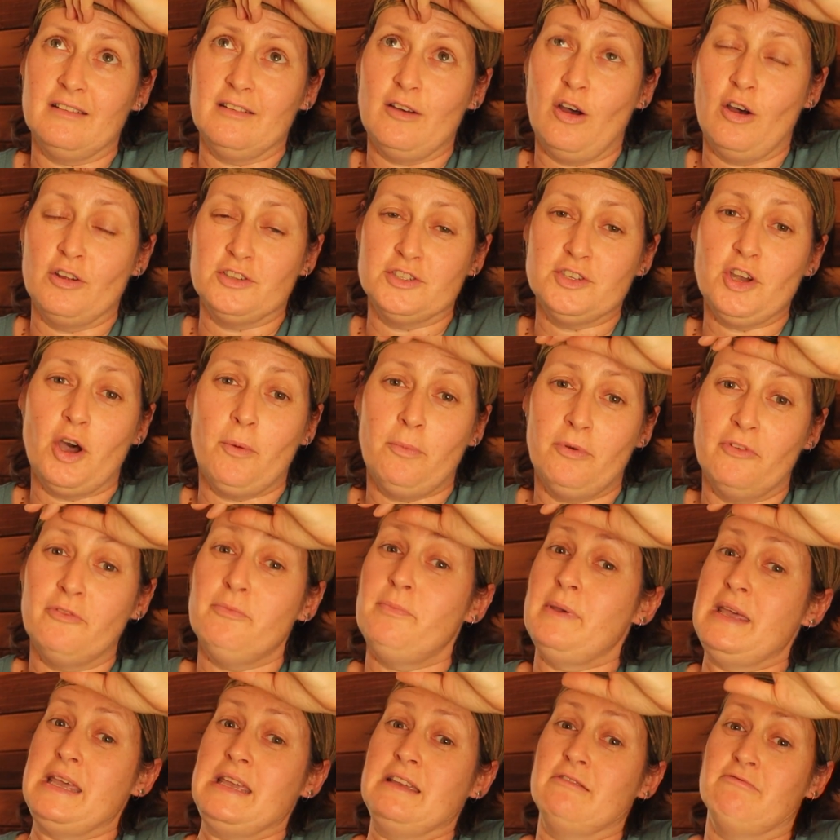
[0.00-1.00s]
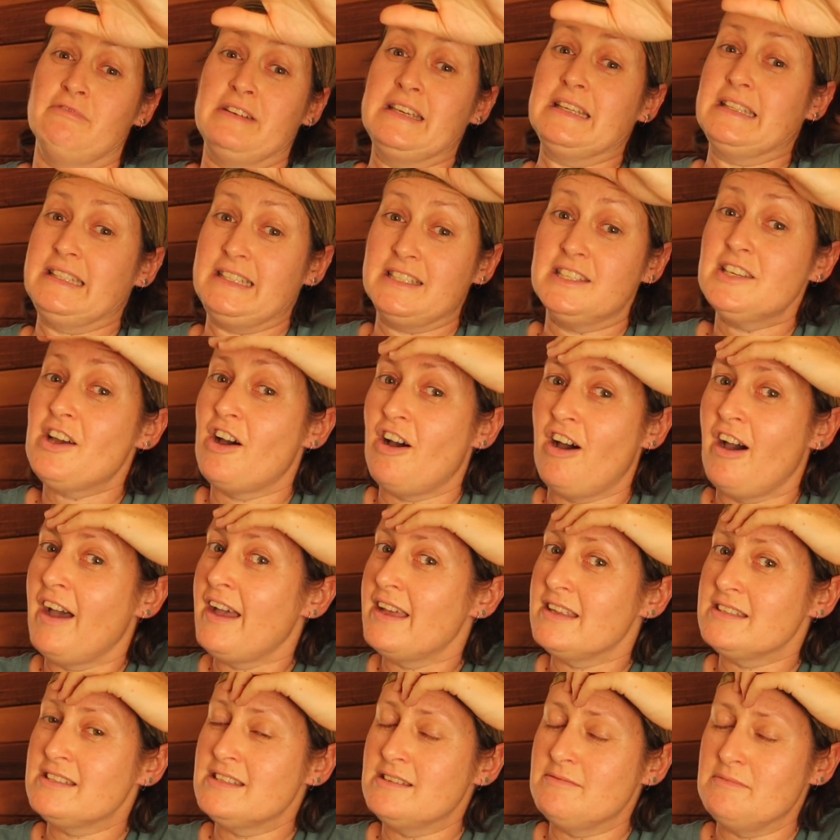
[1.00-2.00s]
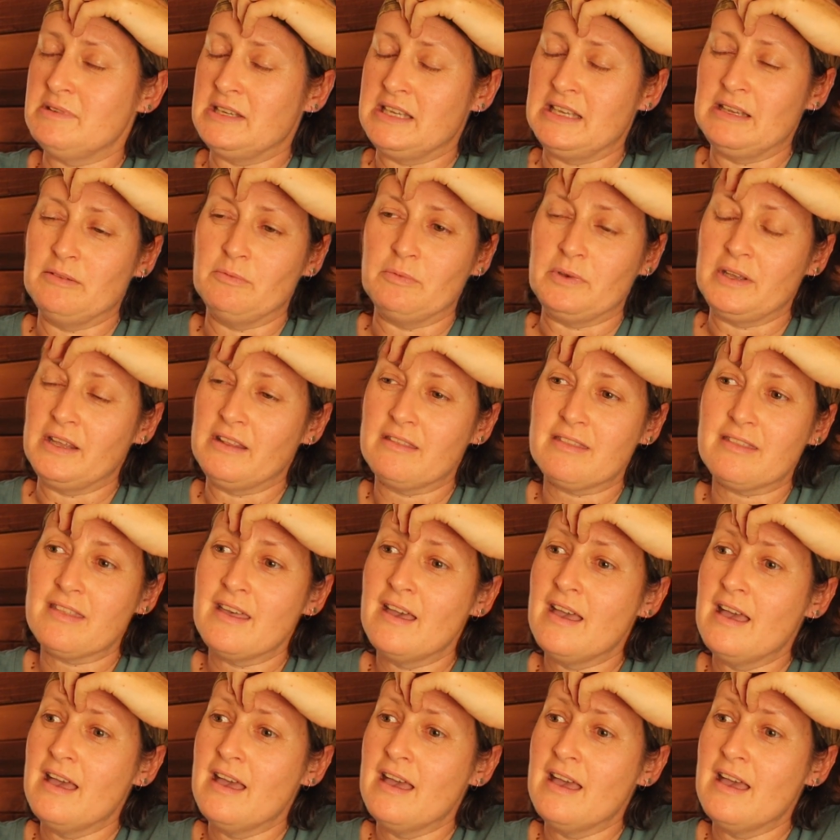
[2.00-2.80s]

on top of being really tired to begin with,